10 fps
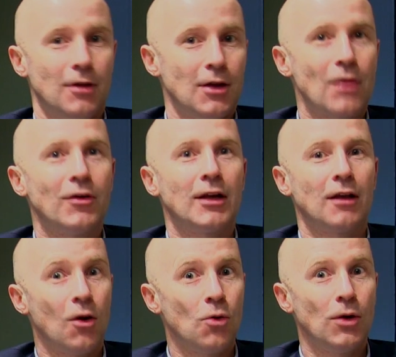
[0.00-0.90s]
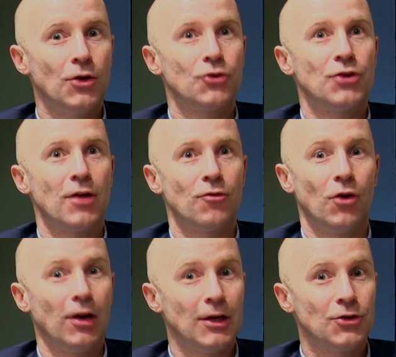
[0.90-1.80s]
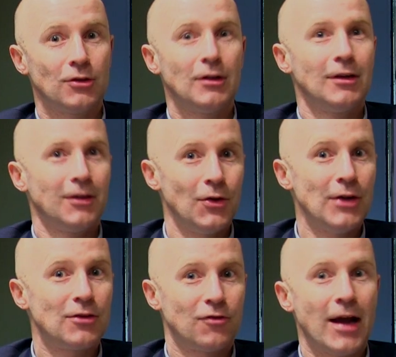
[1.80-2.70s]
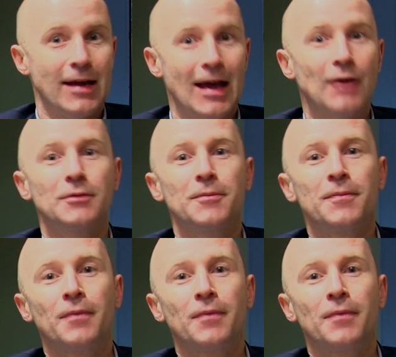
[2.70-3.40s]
then you have a little hole in your general knowledge. You need to find out.